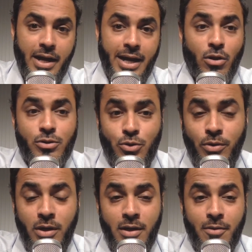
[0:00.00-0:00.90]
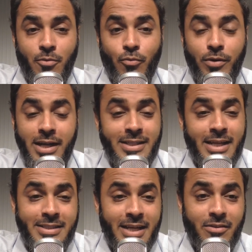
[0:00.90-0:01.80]
and also, as
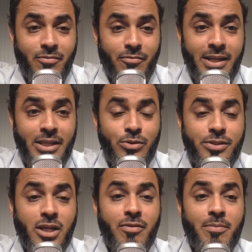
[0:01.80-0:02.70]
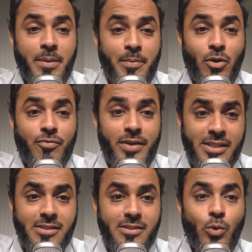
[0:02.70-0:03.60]
I said, when you sit with people of
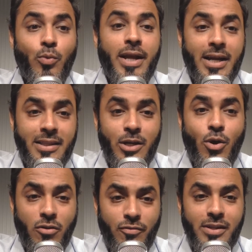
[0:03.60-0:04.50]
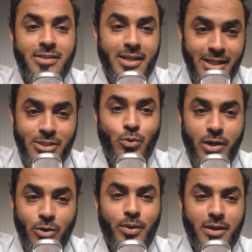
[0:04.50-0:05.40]
yes, you will get that confidence that yes, you
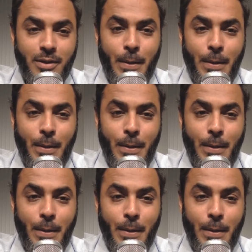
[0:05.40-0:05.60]
can do it.